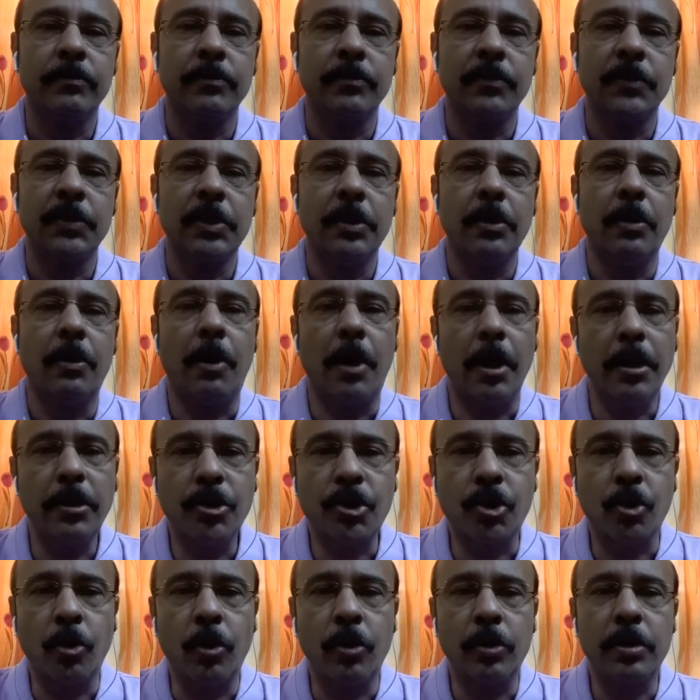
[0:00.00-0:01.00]

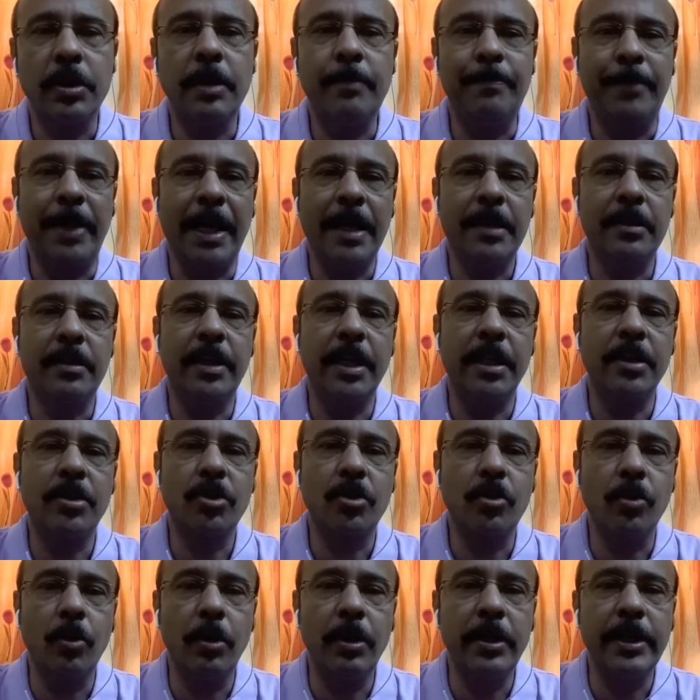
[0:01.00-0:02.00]
Also, the fact that
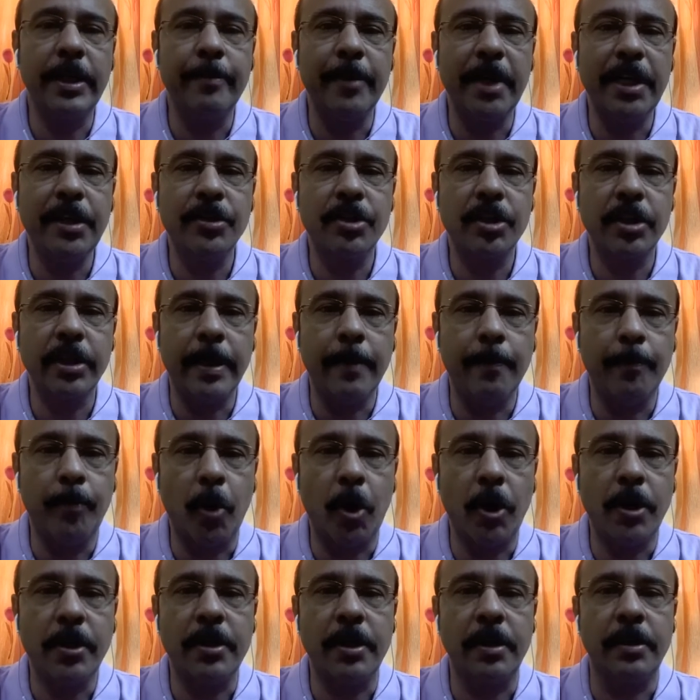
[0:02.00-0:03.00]
soul remains
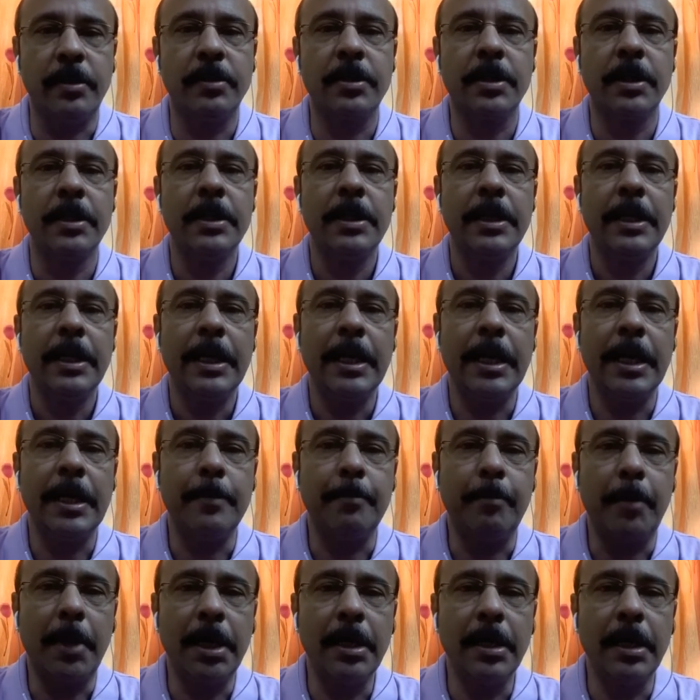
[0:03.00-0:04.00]
important and
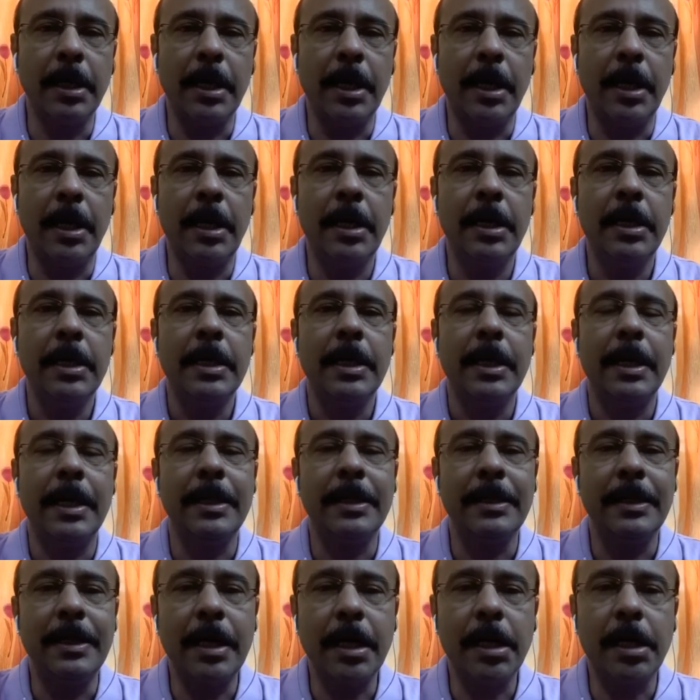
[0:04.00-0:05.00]
Mangala and
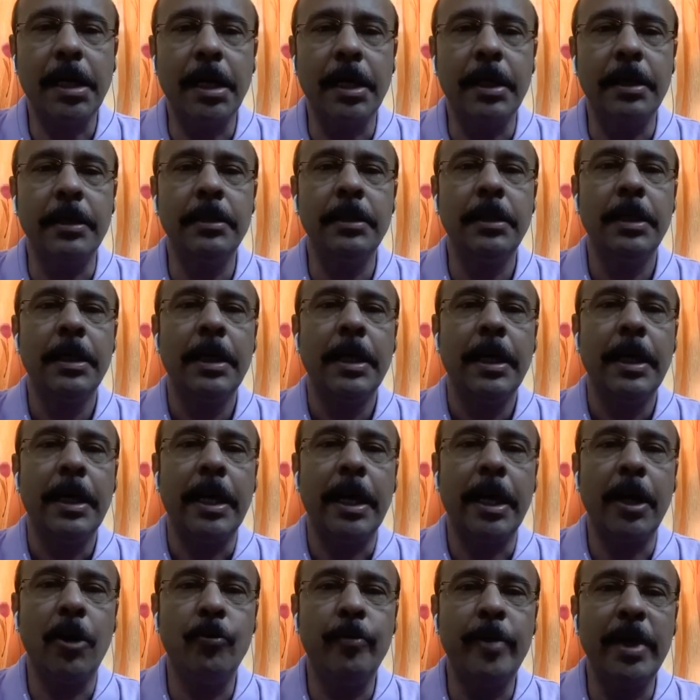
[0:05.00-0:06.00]
Lakhan
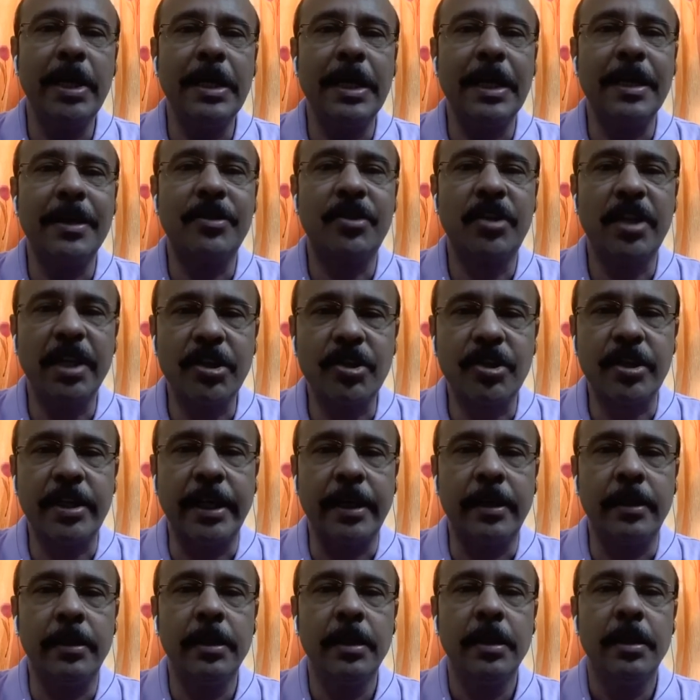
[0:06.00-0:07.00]
have been
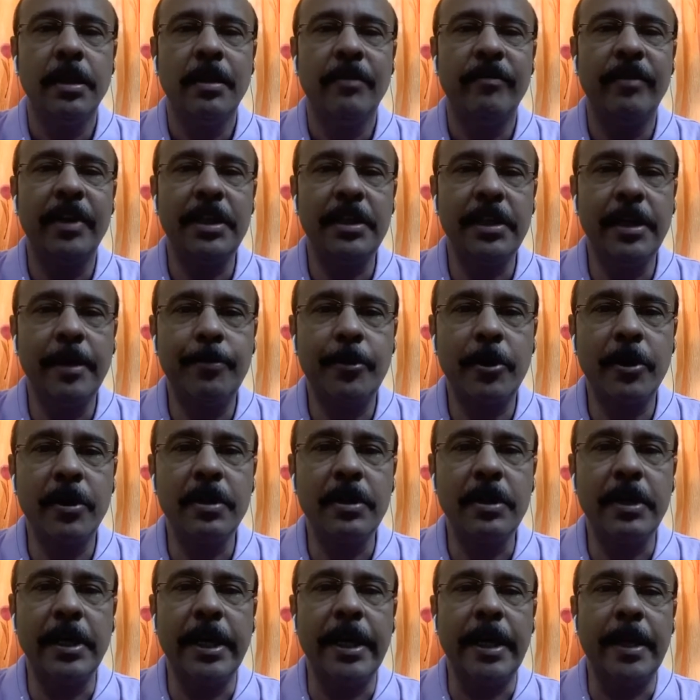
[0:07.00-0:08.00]
existing with different
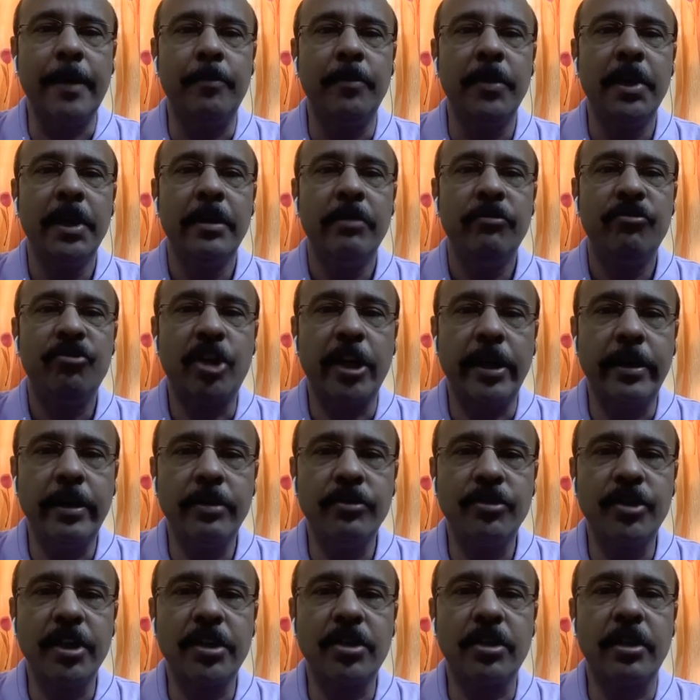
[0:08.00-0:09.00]
names
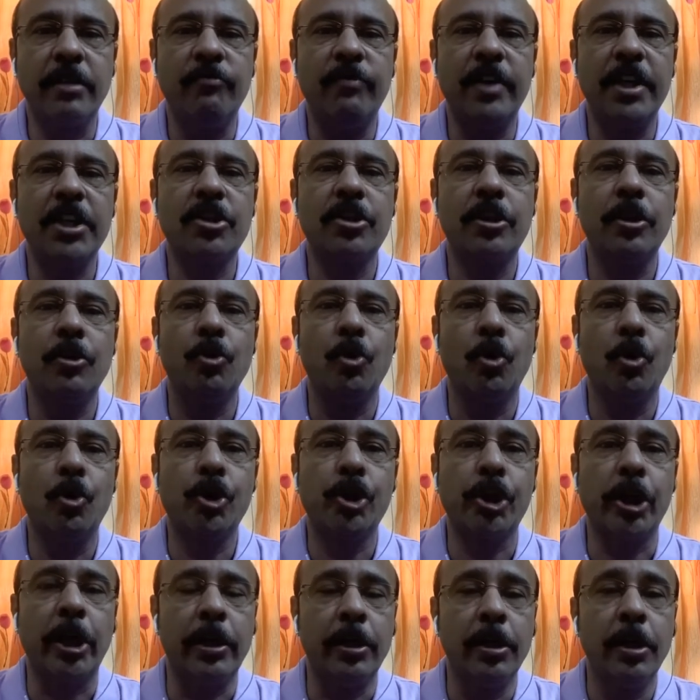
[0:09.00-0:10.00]
challenges the Western
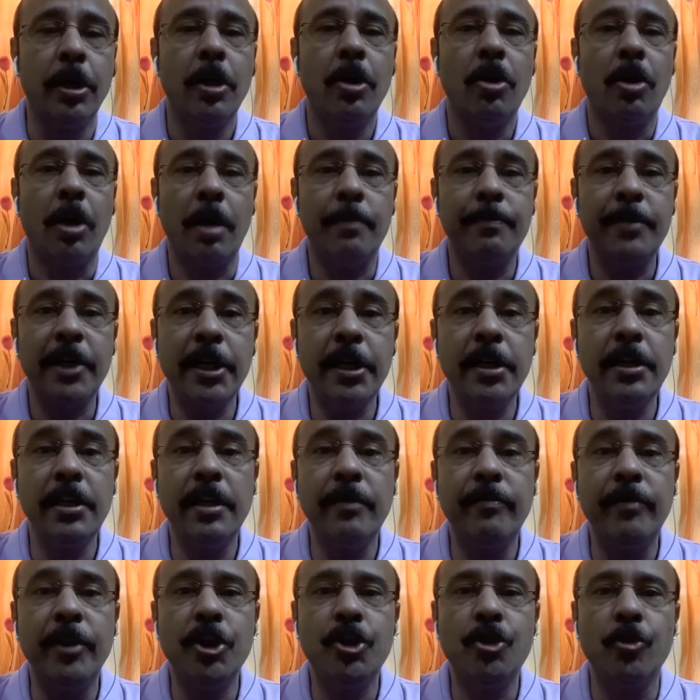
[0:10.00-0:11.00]
notion of
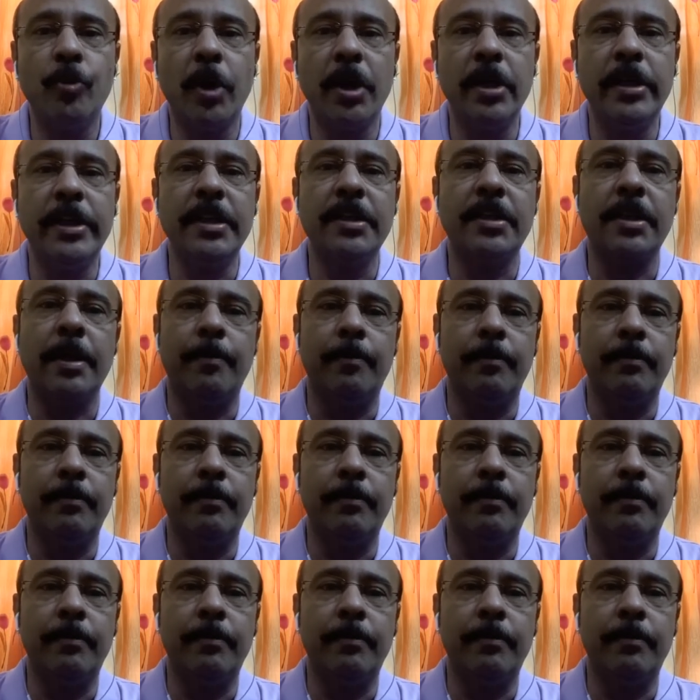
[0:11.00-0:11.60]
individualism.